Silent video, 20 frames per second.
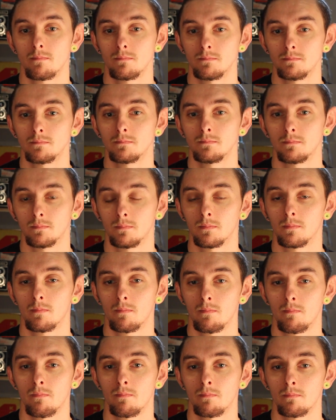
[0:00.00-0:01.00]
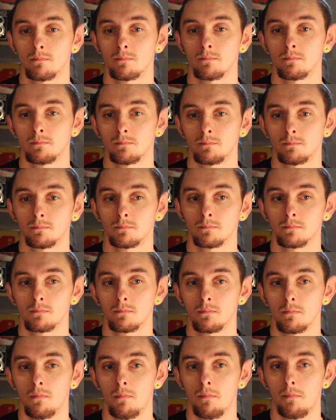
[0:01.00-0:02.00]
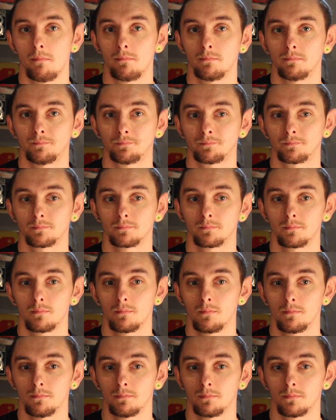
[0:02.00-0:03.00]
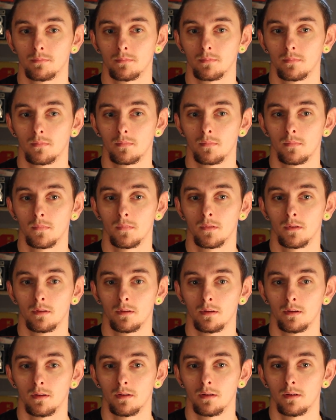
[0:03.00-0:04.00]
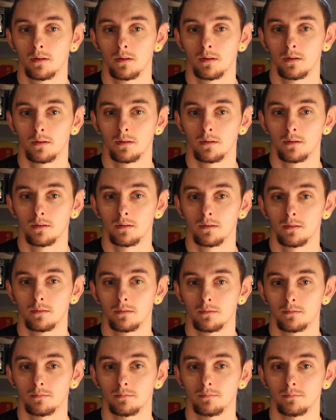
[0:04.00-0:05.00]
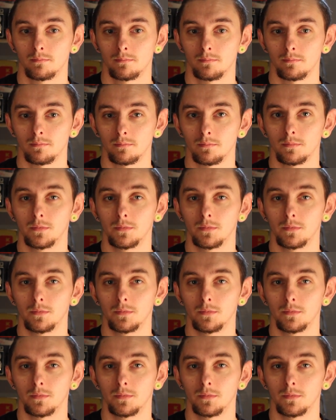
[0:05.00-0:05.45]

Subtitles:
The person shown says nothing.